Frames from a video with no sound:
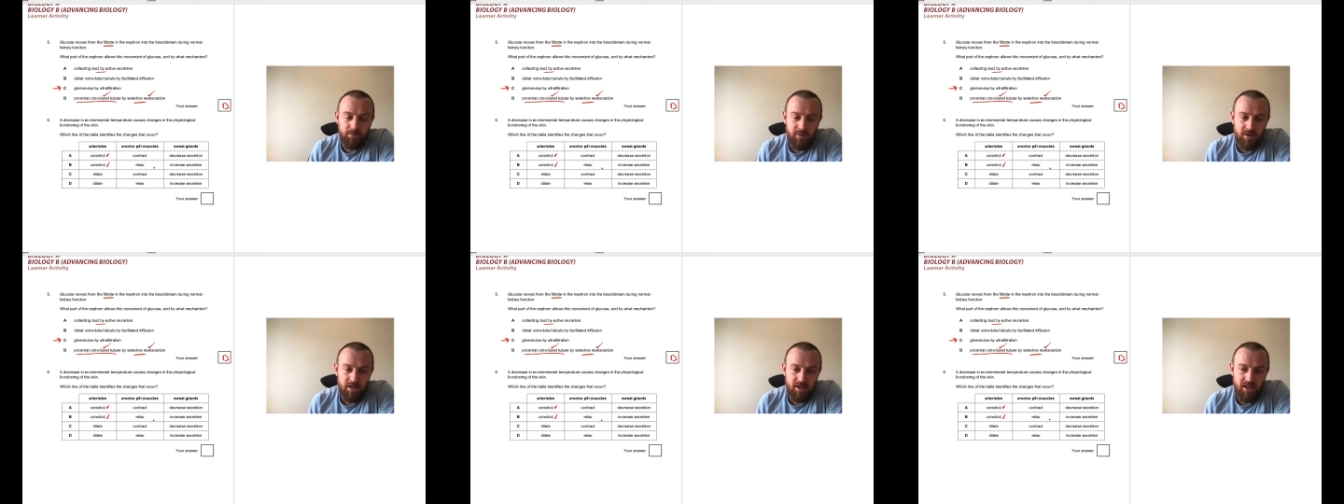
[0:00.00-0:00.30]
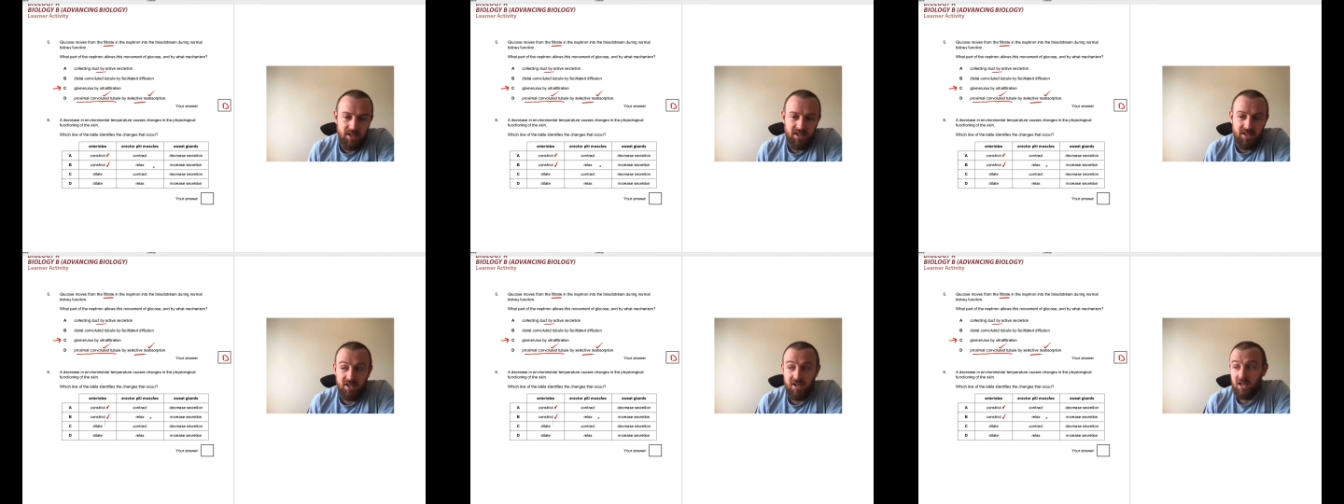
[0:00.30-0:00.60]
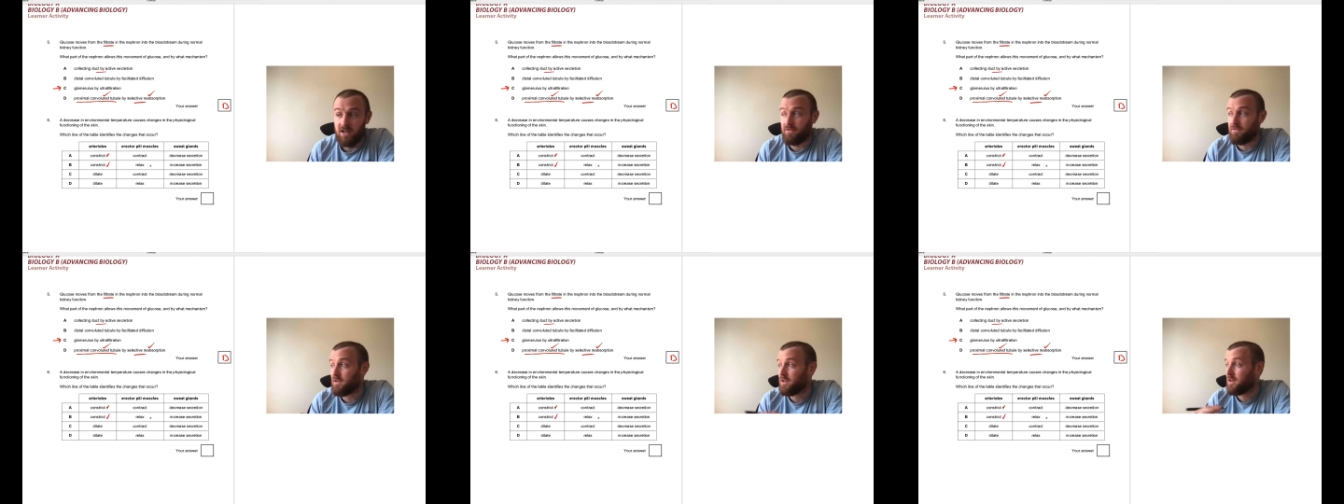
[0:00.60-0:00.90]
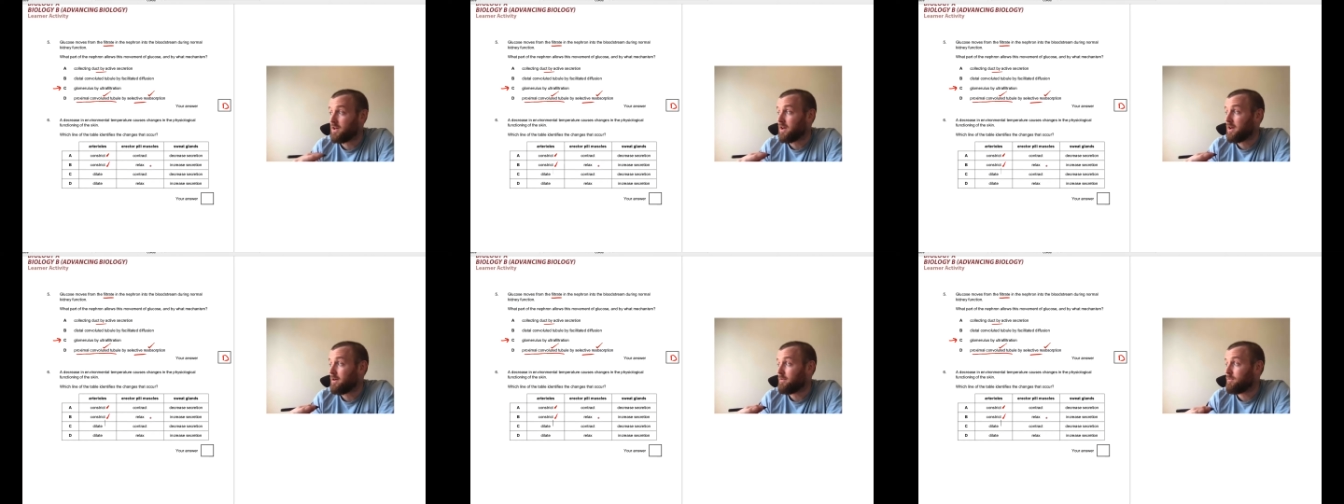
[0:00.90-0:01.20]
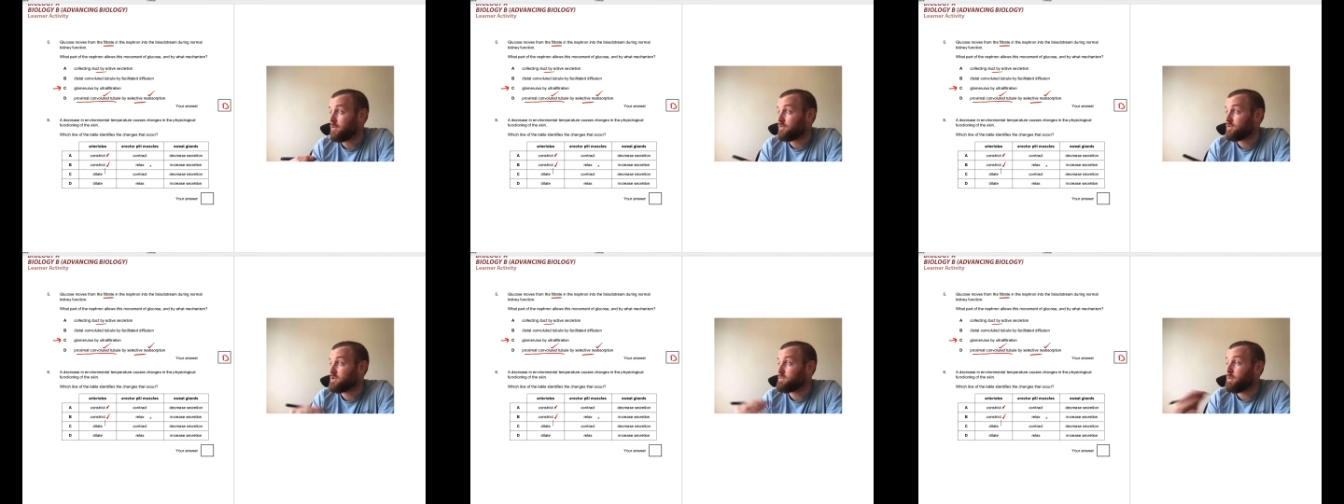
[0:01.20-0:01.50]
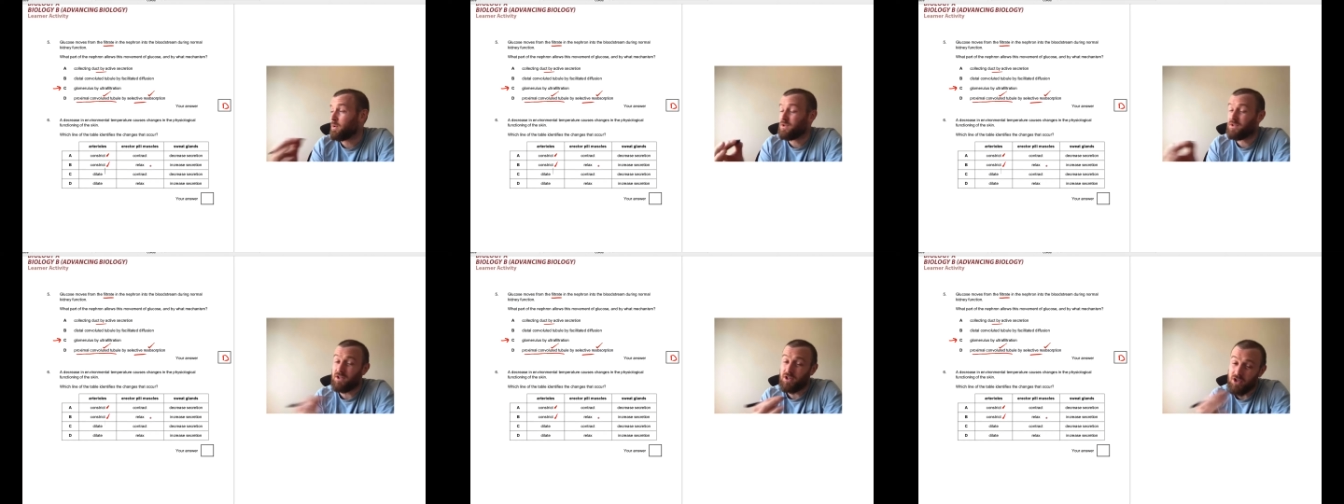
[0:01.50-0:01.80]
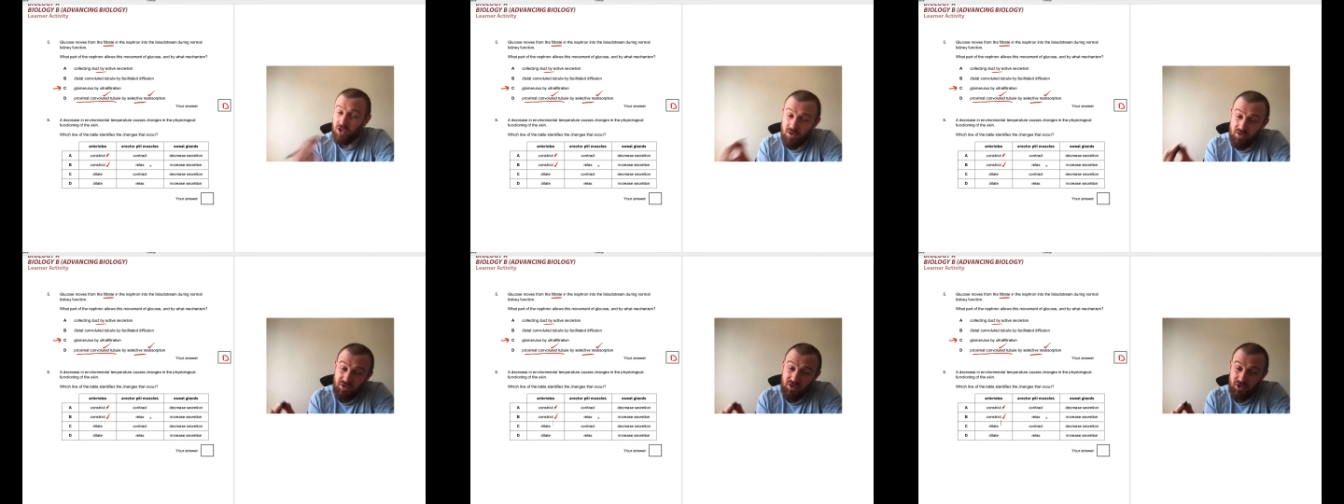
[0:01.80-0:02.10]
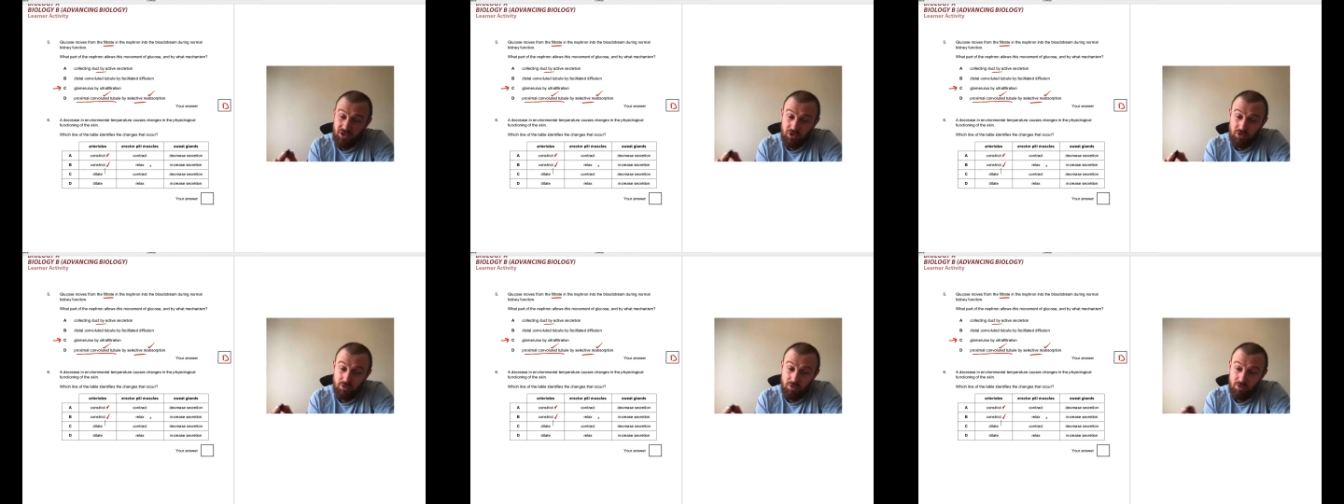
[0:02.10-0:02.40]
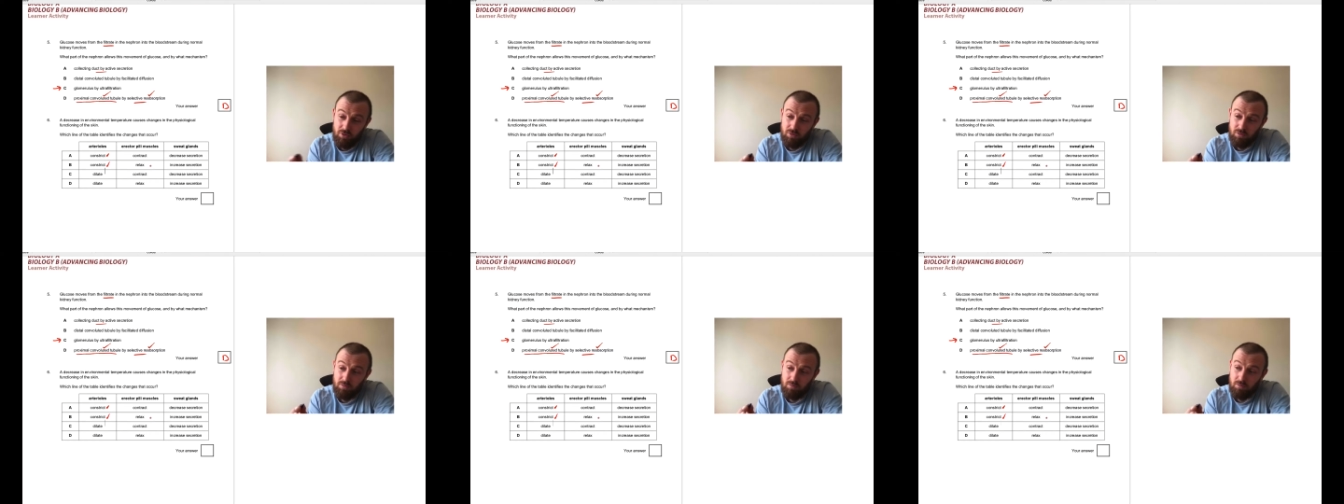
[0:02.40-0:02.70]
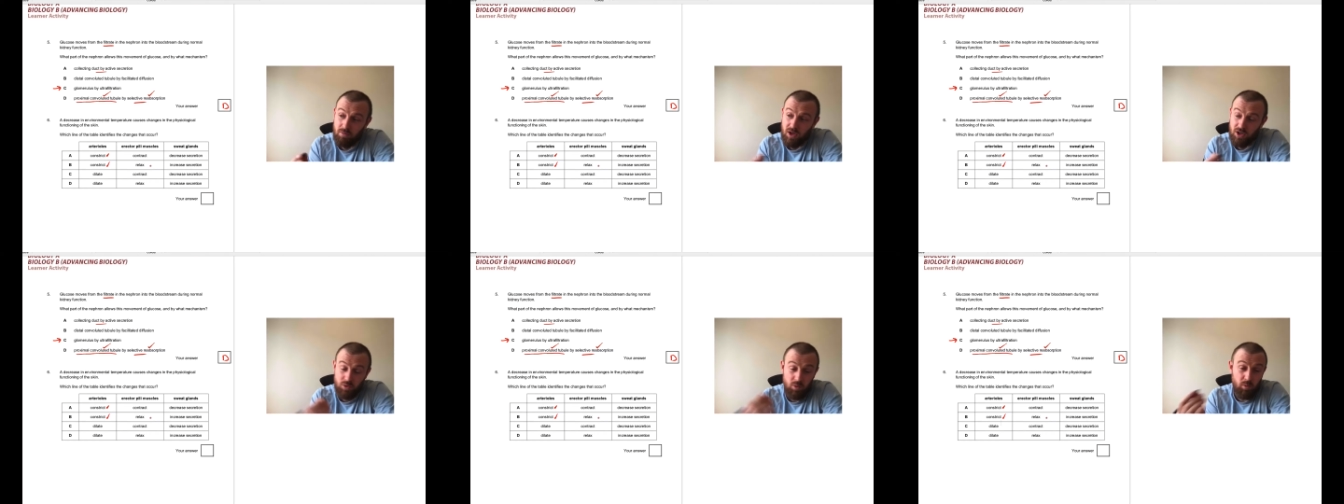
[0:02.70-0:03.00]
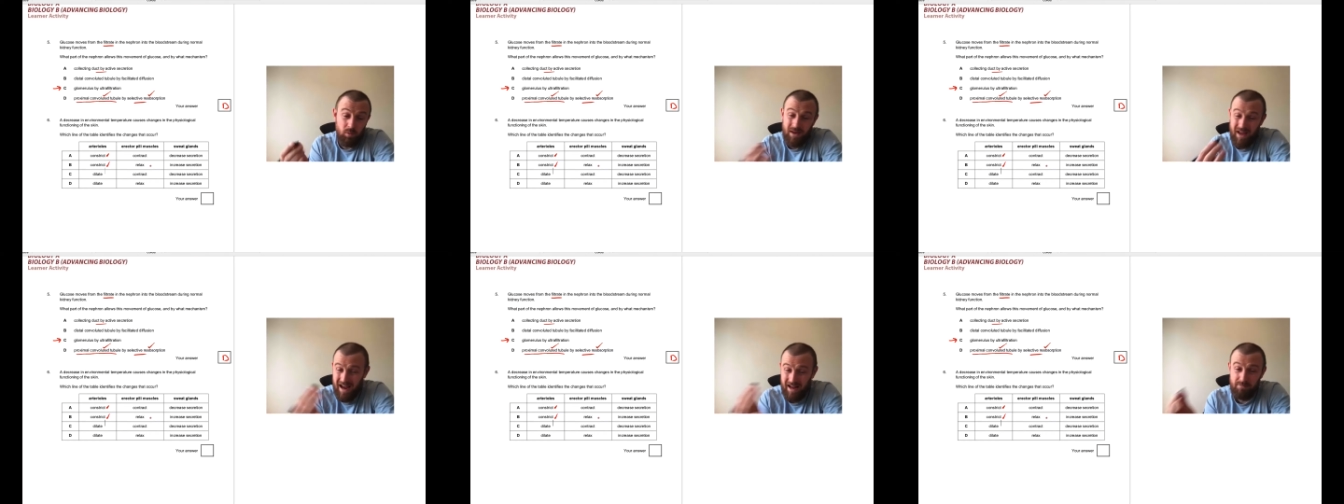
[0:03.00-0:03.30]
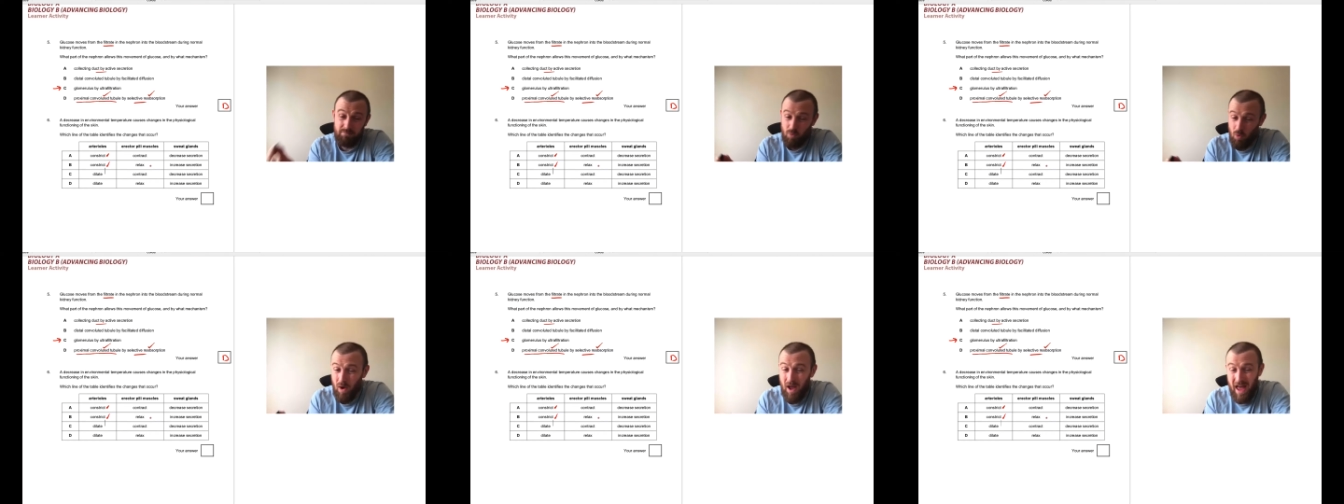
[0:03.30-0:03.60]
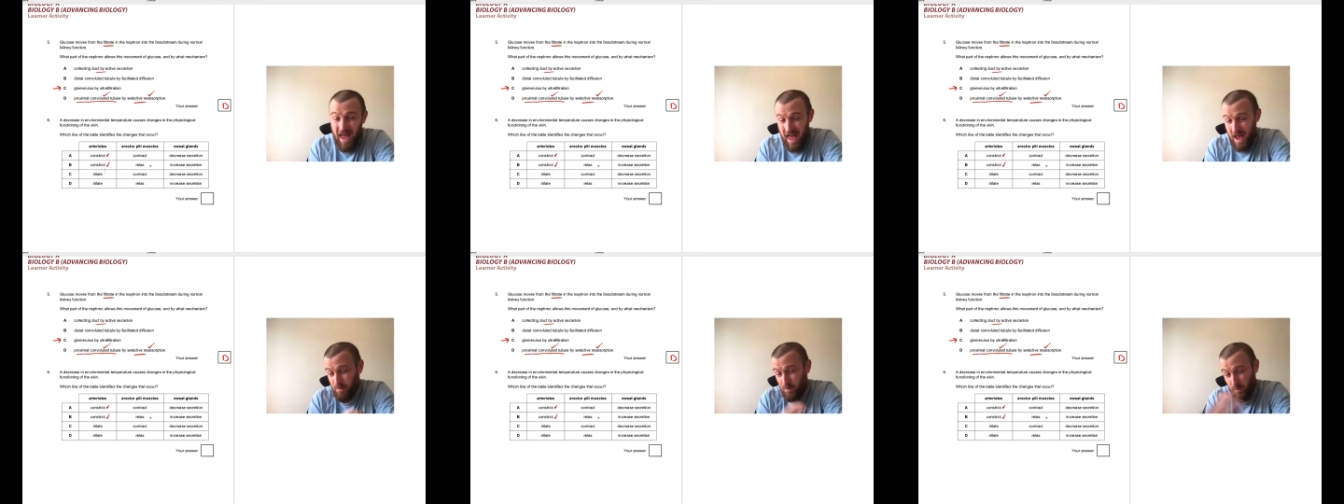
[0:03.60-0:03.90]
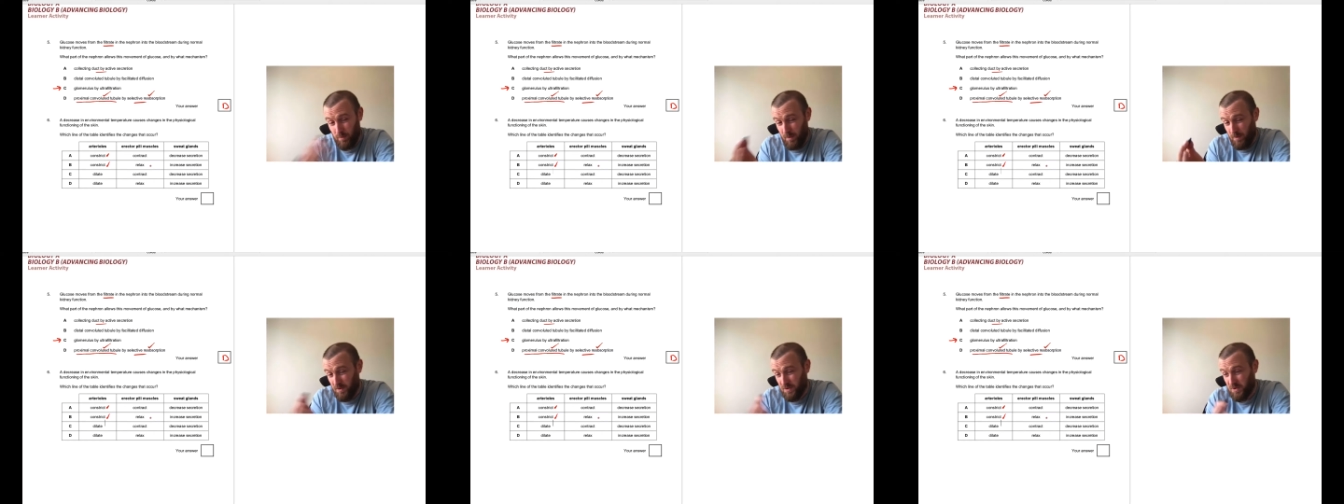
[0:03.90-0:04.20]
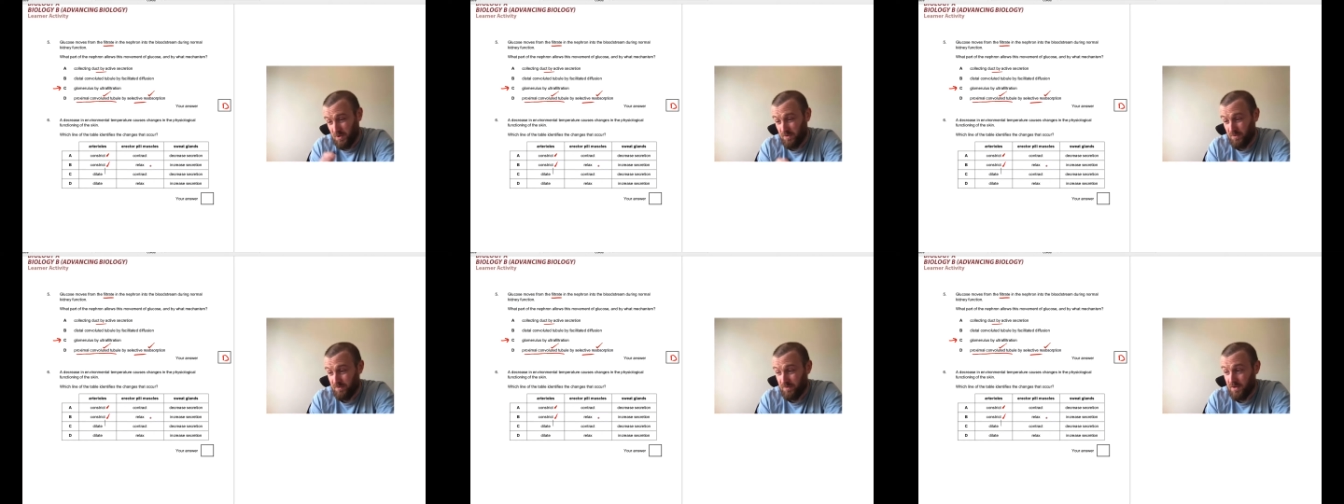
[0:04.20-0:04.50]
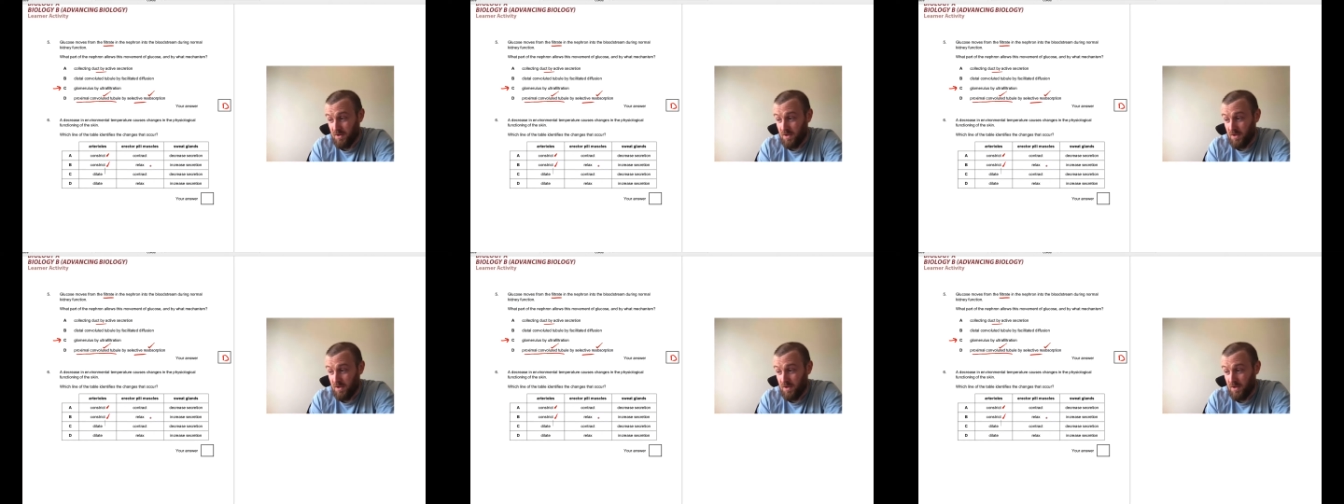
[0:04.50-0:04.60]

it's a kind of response that used to do much when we had more hair, when we were sort of